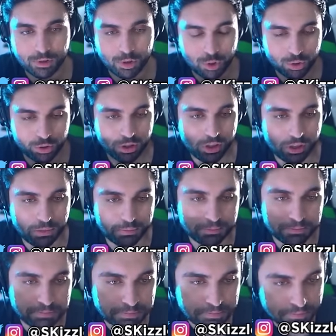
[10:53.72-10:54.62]
holy,
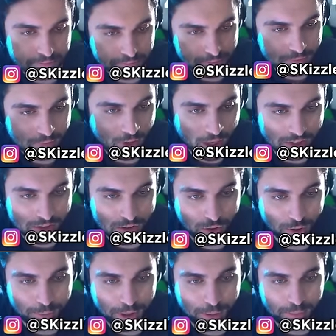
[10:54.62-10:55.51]
that's
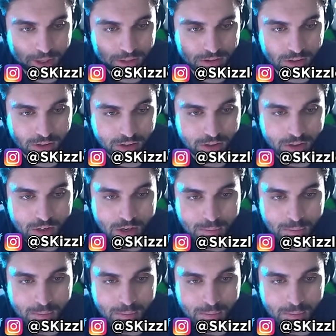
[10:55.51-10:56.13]
gonna be amazing.